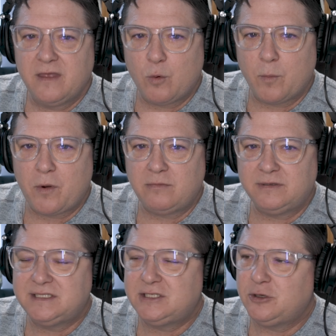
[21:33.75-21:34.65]
there were
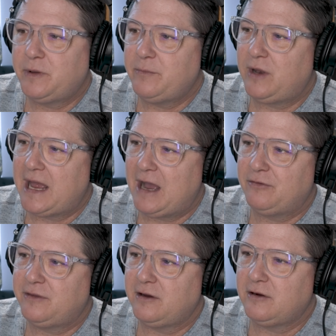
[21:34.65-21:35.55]
probably still people
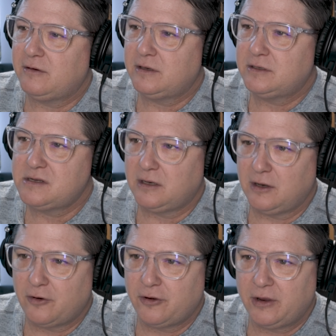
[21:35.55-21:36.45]
out there
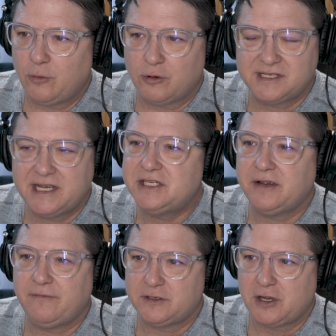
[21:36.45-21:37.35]
learning or
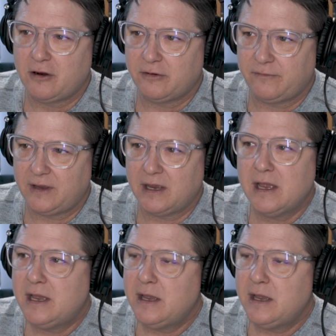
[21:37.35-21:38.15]
teaching photography